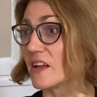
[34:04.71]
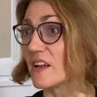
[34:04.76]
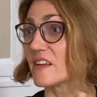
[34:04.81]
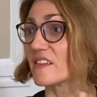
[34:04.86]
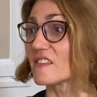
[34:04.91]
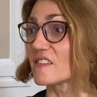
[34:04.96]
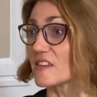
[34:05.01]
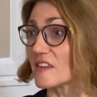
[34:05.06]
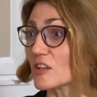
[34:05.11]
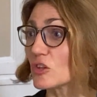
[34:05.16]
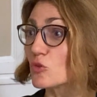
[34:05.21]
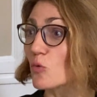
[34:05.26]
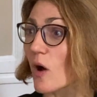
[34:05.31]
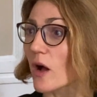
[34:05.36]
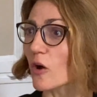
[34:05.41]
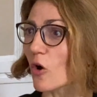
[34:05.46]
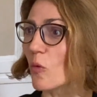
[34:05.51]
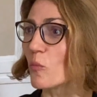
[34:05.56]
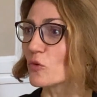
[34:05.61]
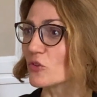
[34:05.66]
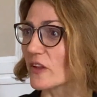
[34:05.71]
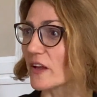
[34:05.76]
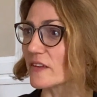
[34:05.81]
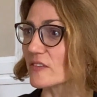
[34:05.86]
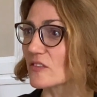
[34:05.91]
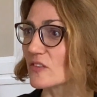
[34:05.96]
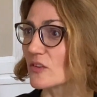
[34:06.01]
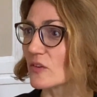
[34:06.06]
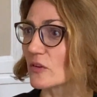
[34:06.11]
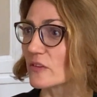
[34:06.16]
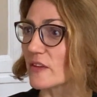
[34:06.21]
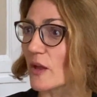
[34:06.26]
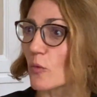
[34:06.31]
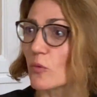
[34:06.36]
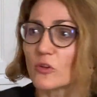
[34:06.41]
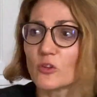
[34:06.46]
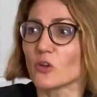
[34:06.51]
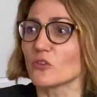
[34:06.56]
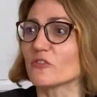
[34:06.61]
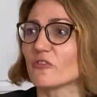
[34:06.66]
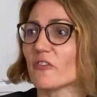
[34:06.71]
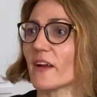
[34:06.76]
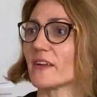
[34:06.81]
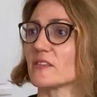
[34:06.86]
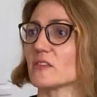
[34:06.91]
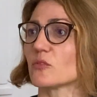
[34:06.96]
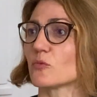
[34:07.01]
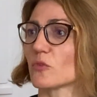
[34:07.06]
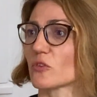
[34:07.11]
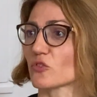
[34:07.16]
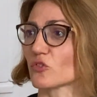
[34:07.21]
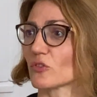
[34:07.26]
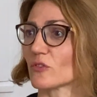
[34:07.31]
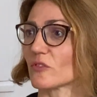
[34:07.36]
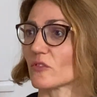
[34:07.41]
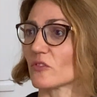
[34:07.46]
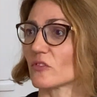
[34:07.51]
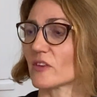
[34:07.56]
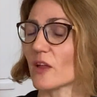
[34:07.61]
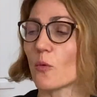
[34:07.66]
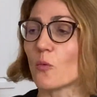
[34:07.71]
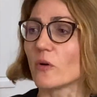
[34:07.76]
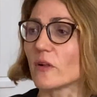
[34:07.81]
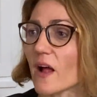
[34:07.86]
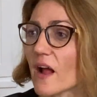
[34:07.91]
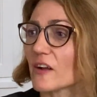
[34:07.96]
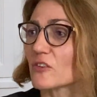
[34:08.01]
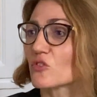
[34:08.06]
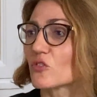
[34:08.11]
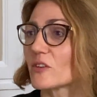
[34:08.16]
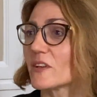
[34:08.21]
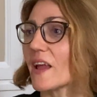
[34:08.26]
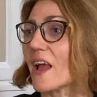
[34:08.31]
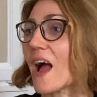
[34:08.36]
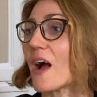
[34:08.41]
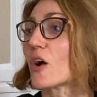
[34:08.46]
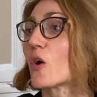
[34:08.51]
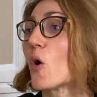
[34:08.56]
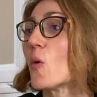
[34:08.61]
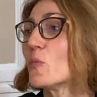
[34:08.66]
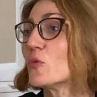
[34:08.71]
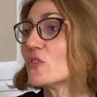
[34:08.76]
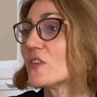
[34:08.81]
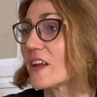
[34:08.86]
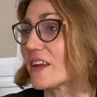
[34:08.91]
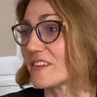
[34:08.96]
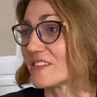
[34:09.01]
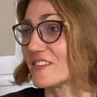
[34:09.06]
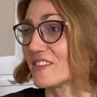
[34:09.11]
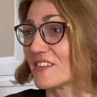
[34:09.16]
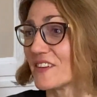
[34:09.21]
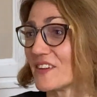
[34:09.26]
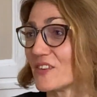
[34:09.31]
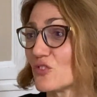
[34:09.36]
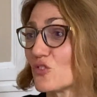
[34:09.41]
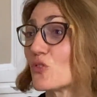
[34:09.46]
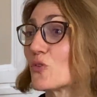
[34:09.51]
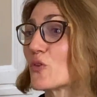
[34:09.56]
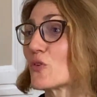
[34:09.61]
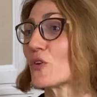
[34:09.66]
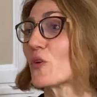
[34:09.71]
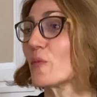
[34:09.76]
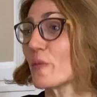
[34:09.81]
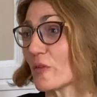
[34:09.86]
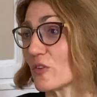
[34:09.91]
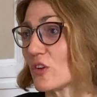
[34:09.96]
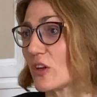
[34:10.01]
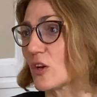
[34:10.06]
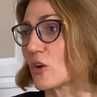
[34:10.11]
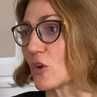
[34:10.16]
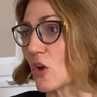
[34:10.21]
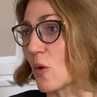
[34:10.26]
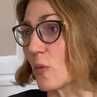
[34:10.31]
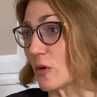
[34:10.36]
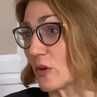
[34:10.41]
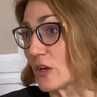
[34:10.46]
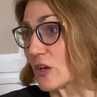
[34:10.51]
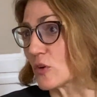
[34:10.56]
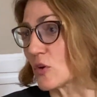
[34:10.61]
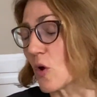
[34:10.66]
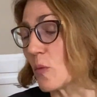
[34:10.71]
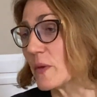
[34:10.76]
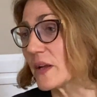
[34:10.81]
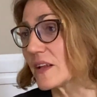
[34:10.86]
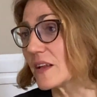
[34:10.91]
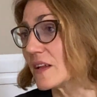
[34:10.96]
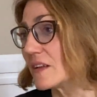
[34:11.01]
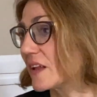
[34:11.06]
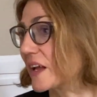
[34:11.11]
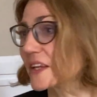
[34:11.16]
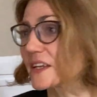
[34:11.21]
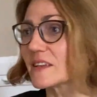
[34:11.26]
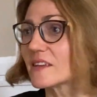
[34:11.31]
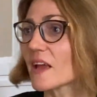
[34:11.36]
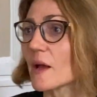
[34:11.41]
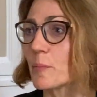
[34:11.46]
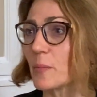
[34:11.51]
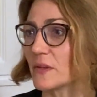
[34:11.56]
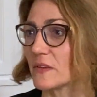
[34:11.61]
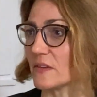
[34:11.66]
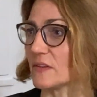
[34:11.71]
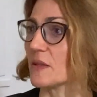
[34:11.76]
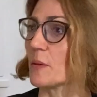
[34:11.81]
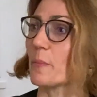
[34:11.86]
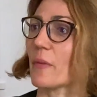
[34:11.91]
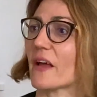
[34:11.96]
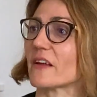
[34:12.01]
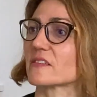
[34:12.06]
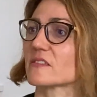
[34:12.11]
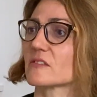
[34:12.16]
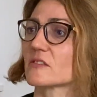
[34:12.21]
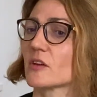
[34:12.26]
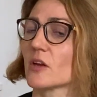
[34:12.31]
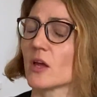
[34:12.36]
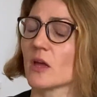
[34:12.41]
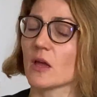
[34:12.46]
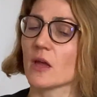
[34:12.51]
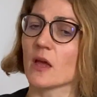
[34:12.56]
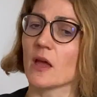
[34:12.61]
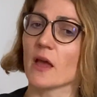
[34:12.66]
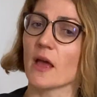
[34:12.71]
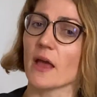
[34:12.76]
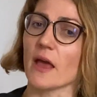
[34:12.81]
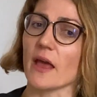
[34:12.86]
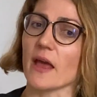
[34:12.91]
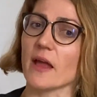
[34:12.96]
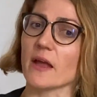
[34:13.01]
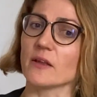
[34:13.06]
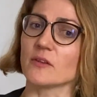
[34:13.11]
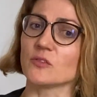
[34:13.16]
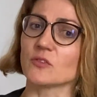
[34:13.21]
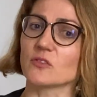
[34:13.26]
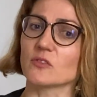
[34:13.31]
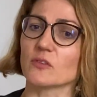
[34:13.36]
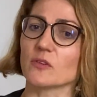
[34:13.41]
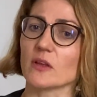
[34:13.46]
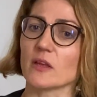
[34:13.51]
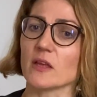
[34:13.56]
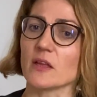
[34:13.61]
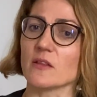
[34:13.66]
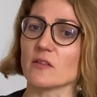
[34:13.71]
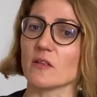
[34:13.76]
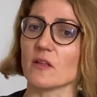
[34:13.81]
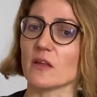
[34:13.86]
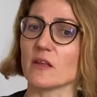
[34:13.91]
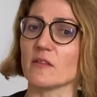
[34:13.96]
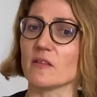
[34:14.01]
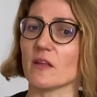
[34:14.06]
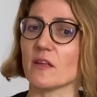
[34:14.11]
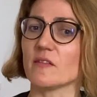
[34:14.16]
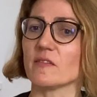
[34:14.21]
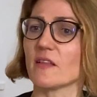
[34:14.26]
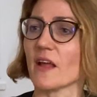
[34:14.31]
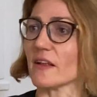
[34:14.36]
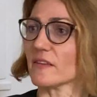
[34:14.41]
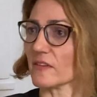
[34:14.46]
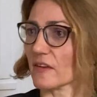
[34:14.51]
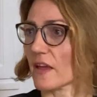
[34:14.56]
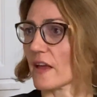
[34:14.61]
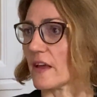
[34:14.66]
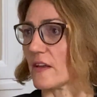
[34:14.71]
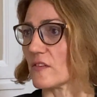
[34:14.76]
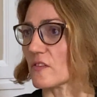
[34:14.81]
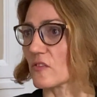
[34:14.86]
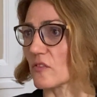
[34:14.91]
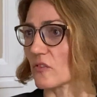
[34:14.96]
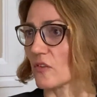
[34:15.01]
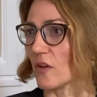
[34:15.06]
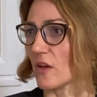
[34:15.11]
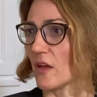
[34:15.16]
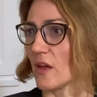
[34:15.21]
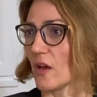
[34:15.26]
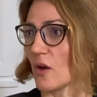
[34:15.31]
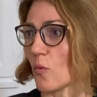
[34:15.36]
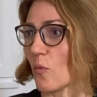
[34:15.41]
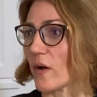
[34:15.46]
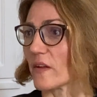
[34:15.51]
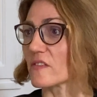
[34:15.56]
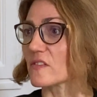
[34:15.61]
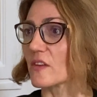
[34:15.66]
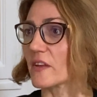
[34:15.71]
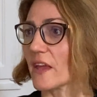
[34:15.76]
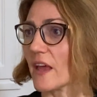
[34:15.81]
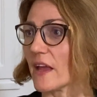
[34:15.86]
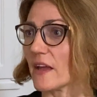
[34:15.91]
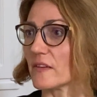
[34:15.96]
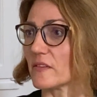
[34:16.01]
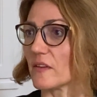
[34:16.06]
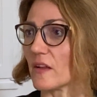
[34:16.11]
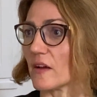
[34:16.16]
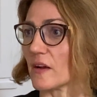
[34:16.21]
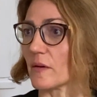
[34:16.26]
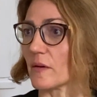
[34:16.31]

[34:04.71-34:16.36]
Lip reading: seek to accommodate. They will not fight the Russians. They will actually accommodate economically, like it happened in the past. And in that case, once again,